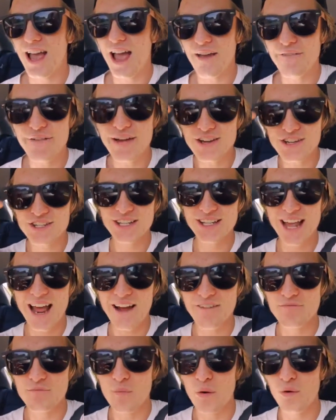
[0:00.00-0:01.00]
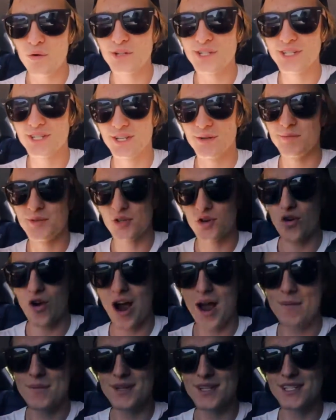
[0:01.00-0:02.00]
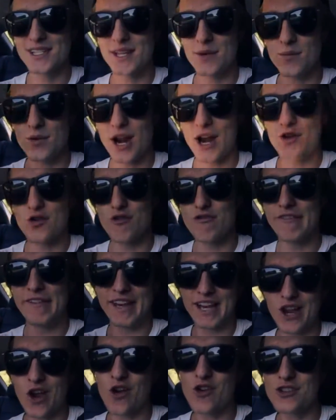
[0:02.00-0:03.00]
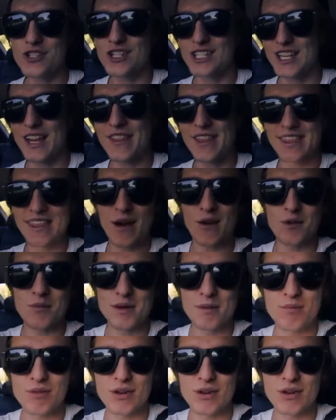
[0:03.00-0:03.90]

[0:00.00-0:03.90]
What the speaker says: eventually have more subscribers than when I do videos, because I think that would be